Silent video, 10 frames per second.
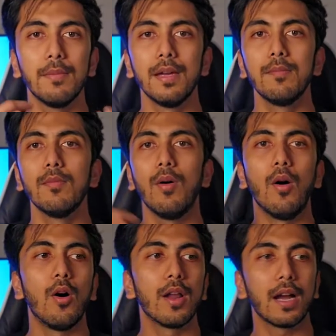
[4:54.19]
BIM
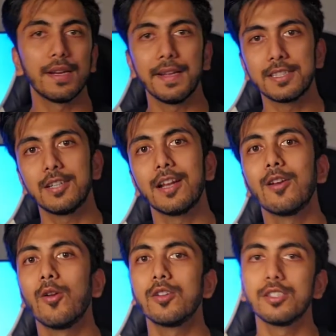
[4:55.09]
or architecture
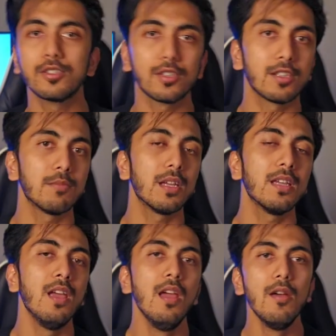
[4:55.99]
technologist or something,